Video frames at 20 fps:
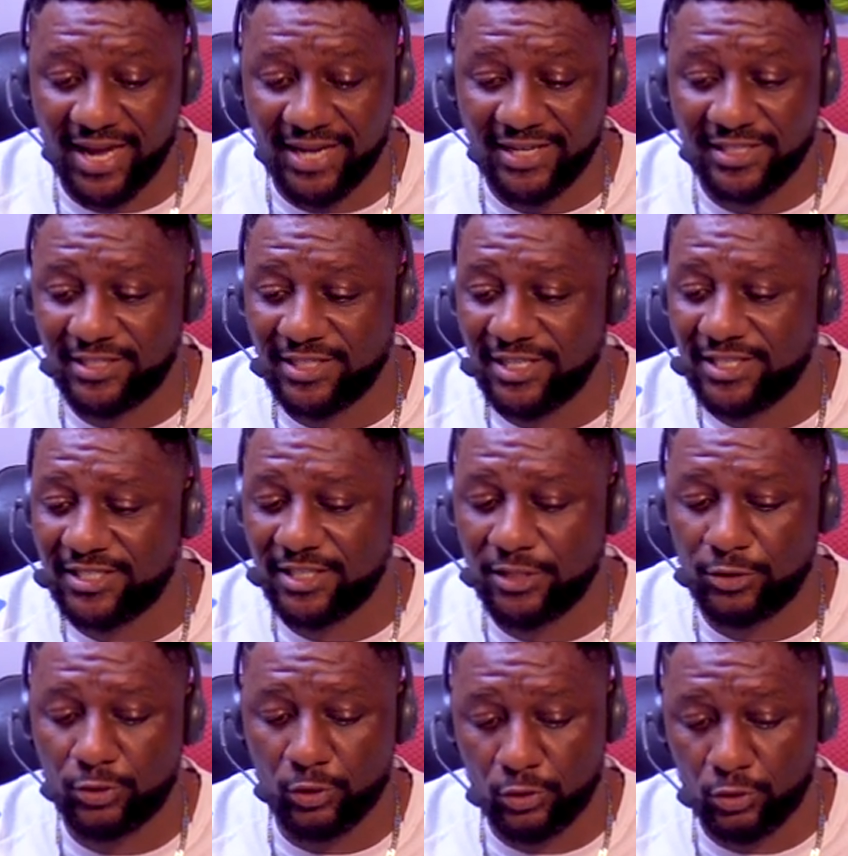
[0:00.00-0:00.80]
And it's
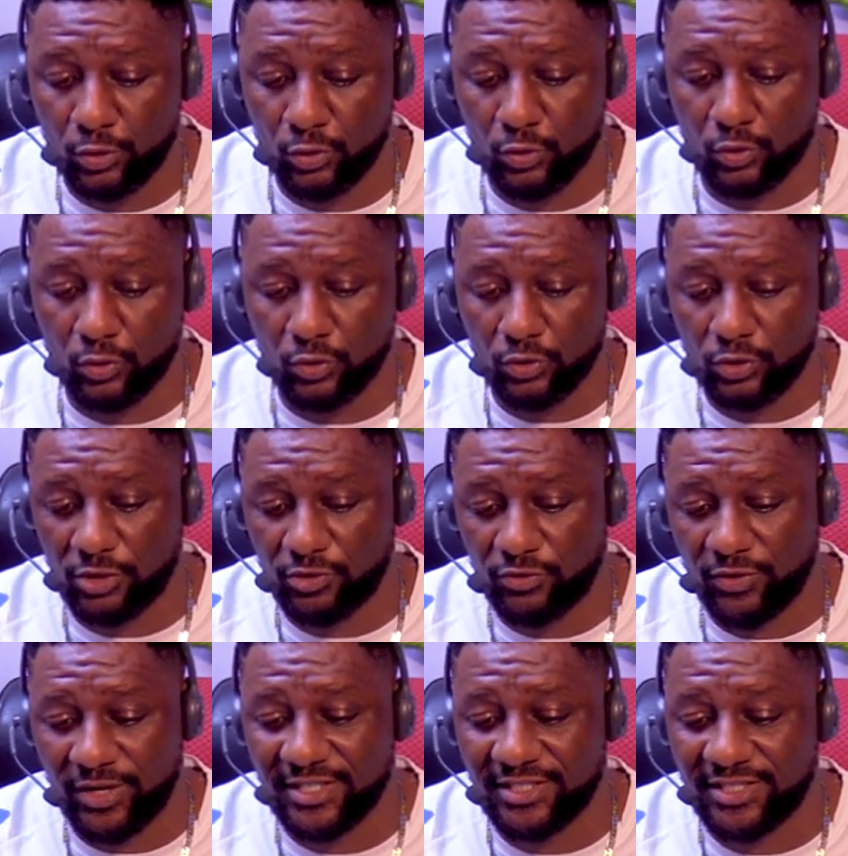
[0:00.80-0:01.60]
easy to do.
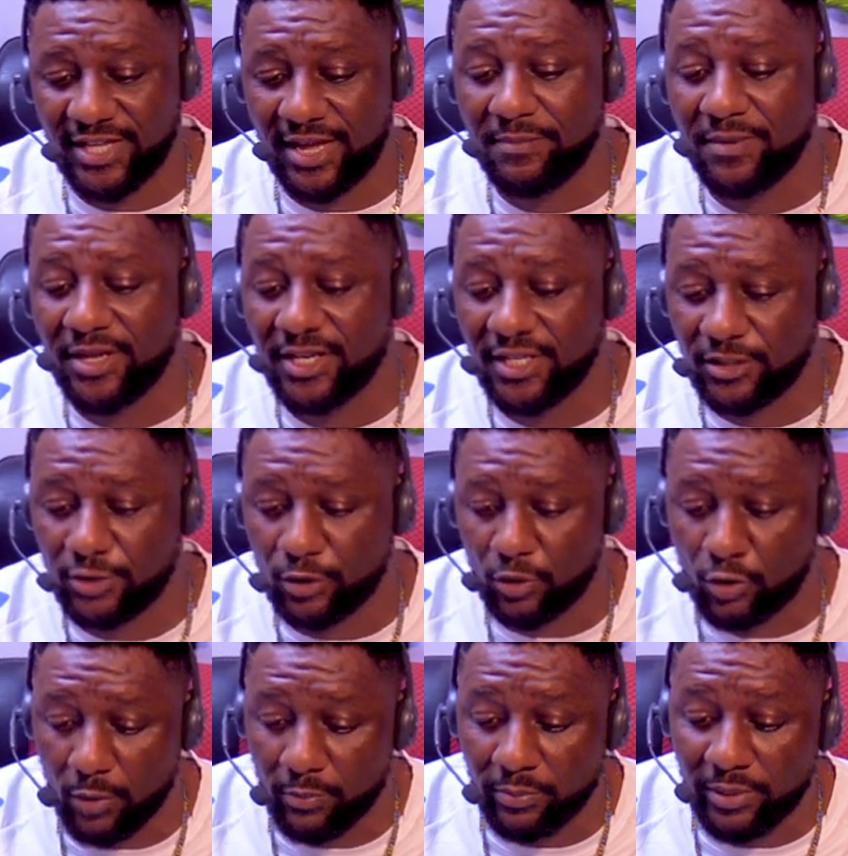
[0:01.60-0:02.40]
Just register in minutes,
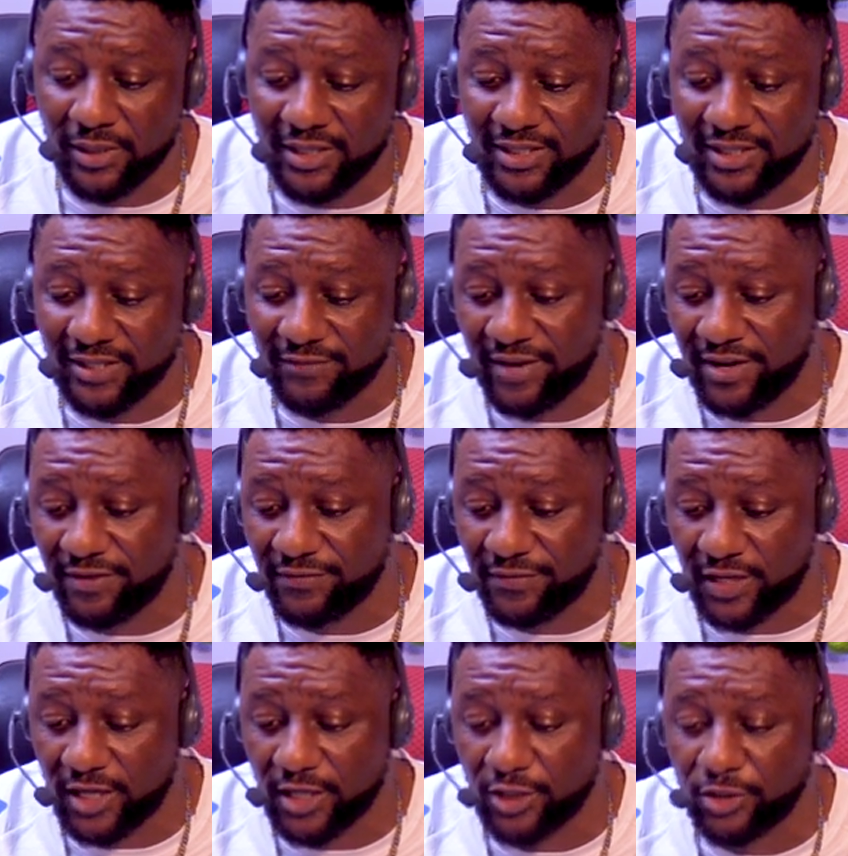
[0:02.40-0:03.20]
you complete the
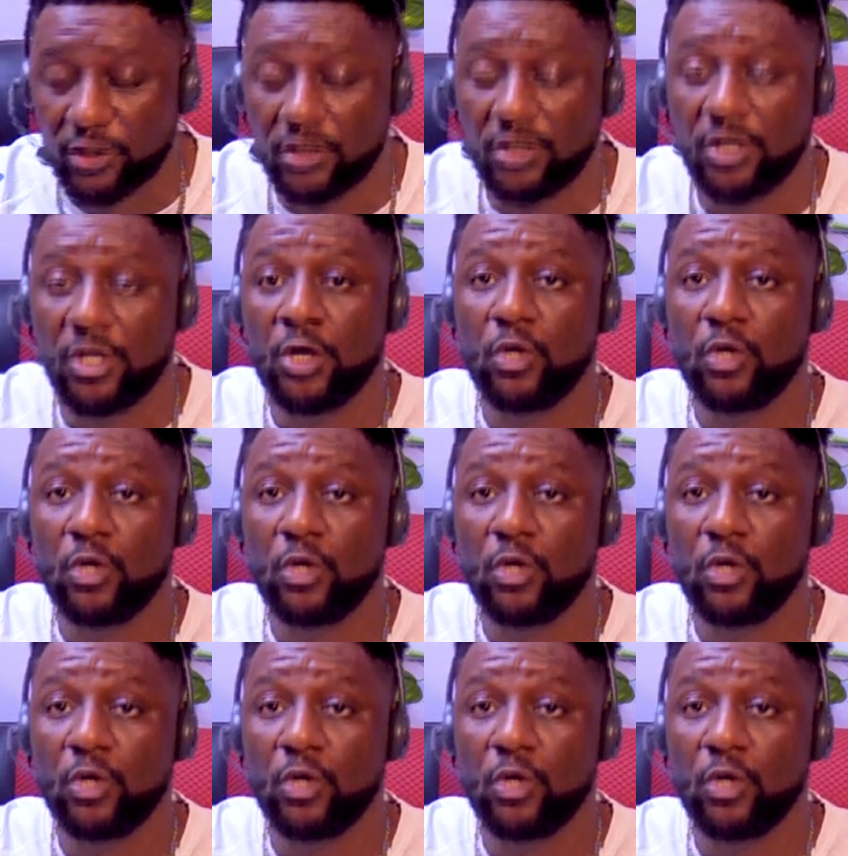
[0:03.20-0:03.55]
verification,